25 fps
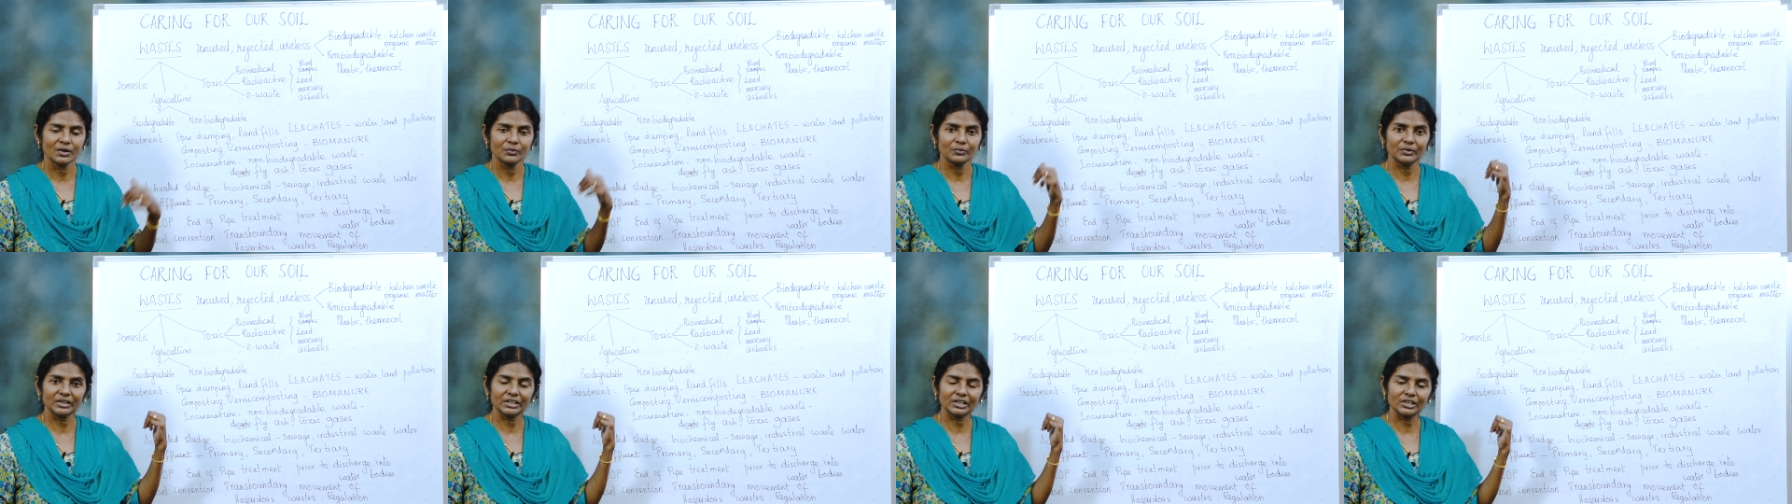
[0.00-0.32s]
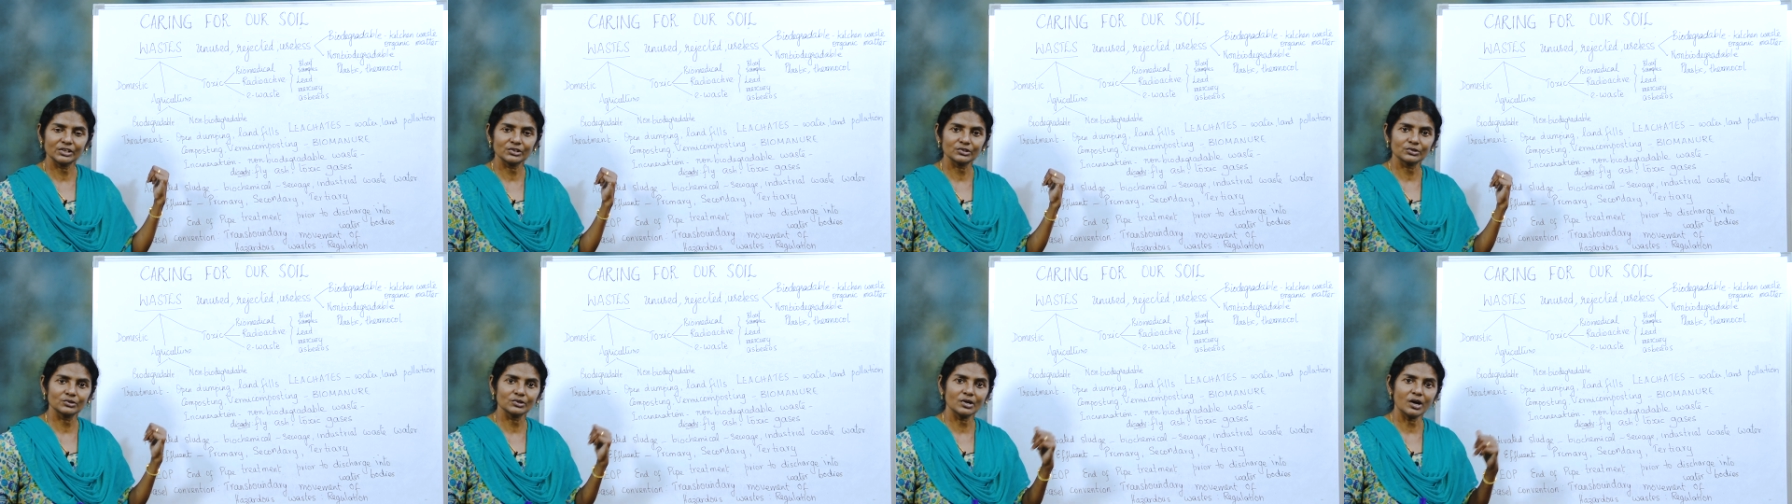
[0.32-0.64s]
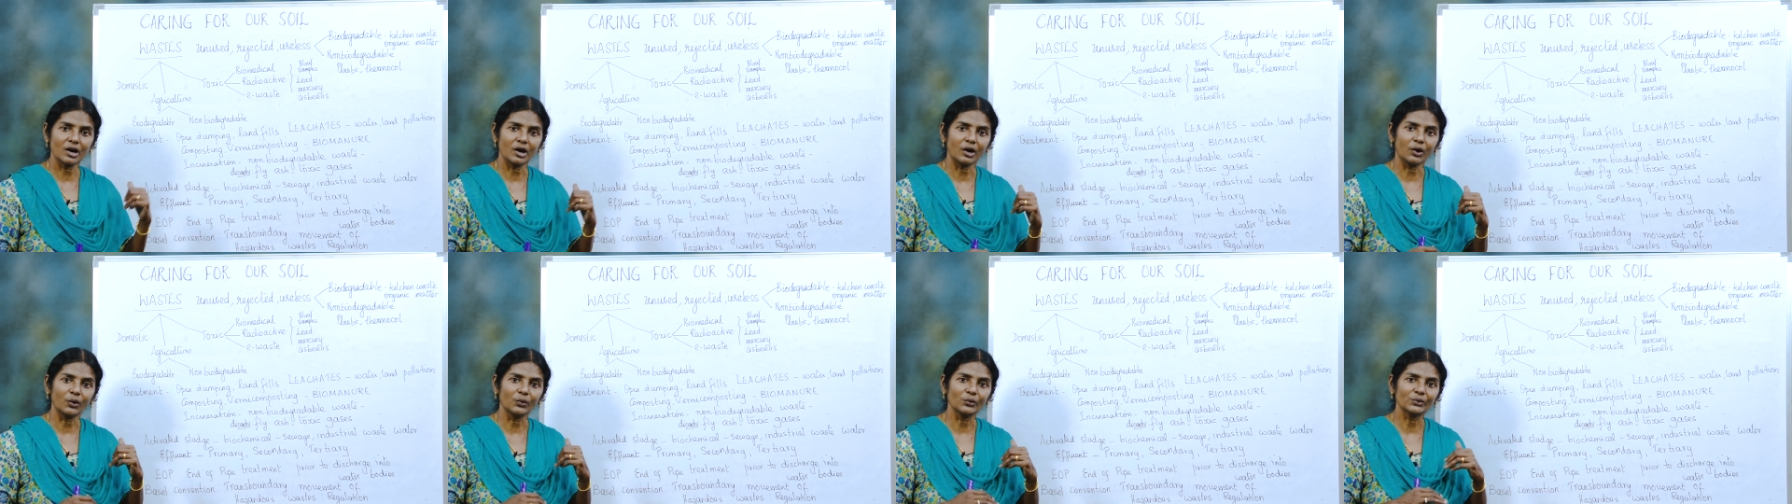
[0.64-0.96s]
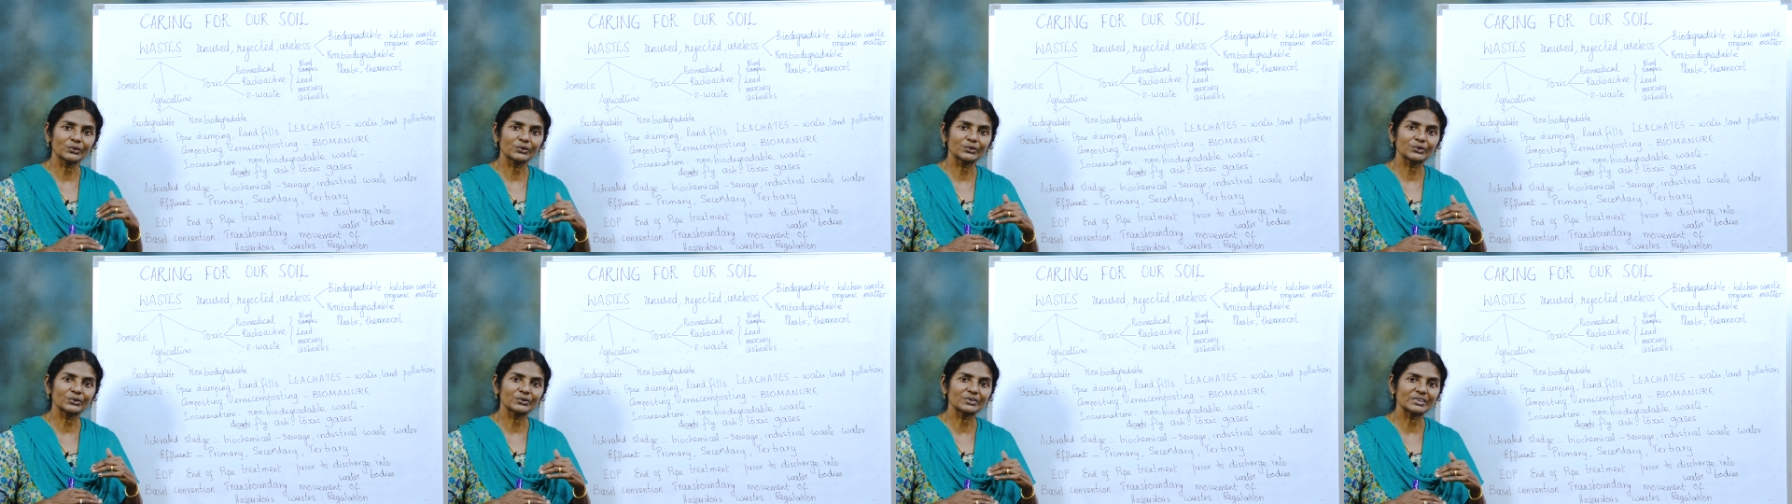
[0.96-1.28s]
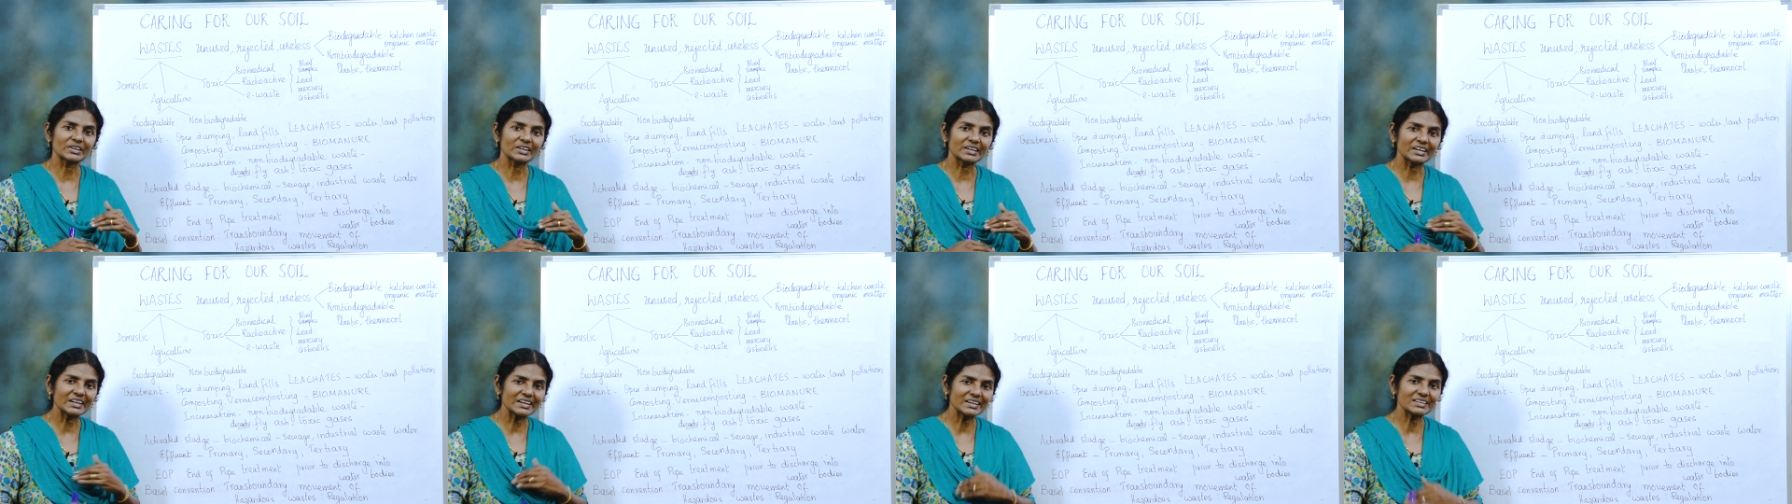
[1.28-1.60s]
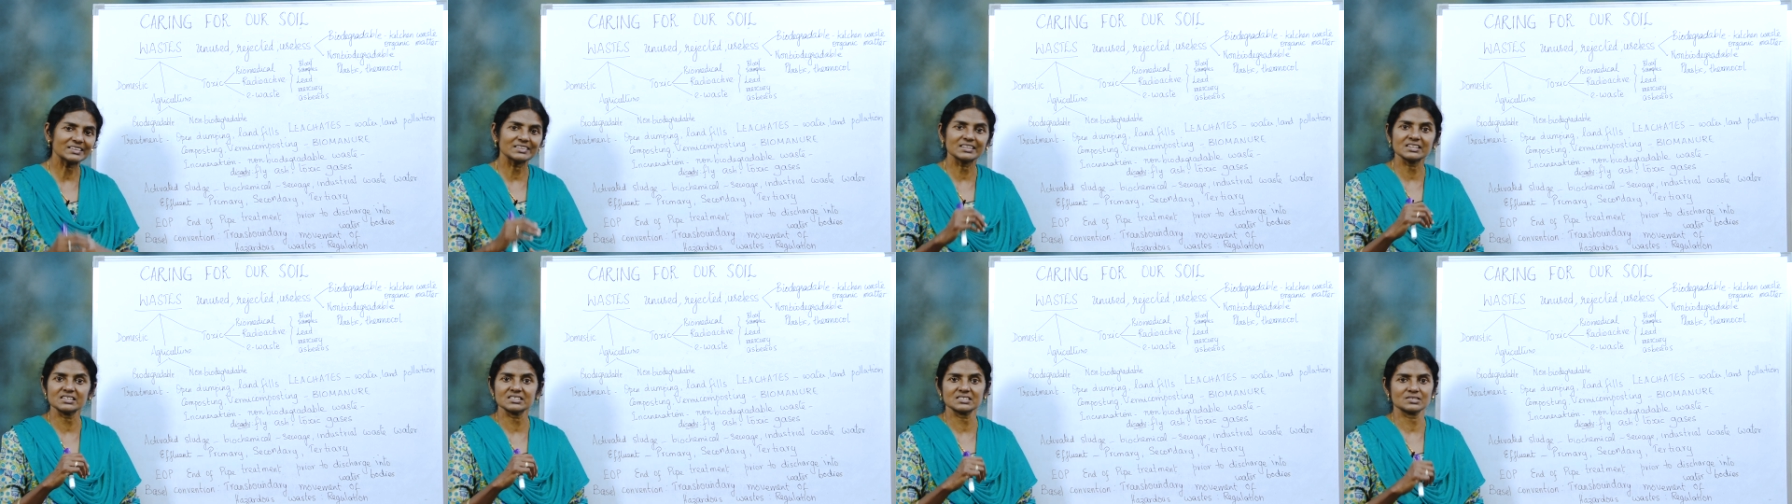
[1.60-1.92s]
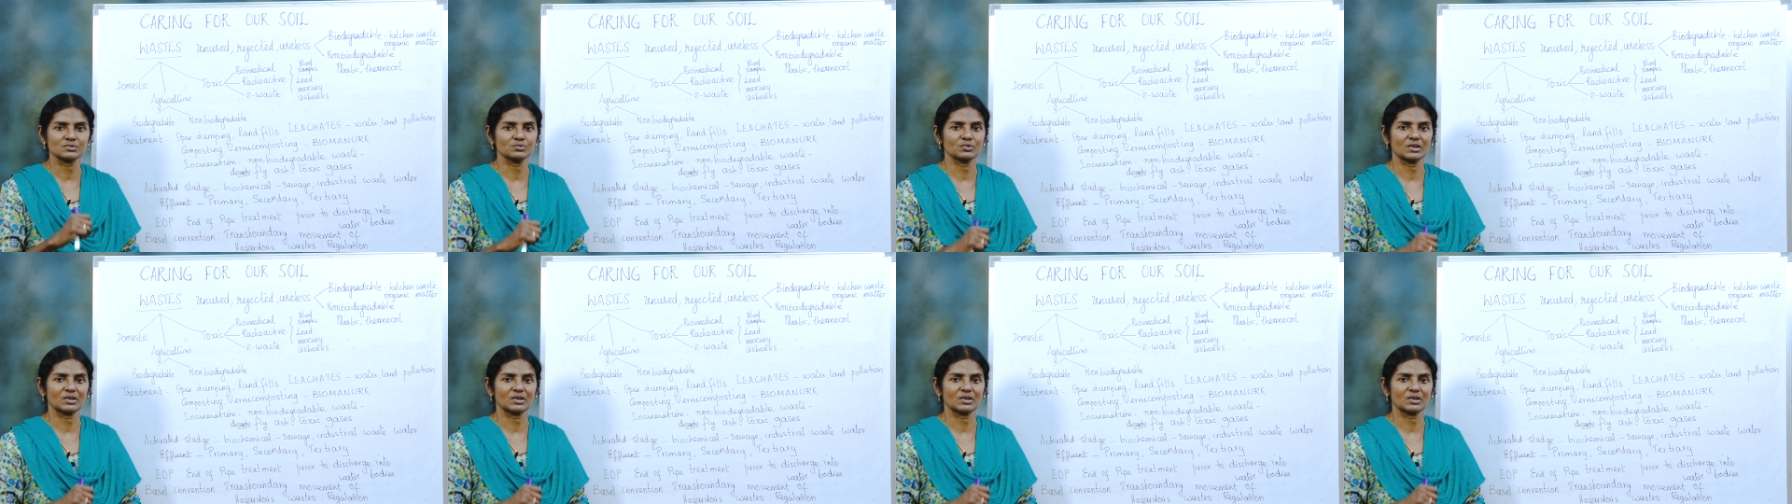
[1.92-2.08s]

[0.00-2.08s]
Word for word: we need to know how to treat these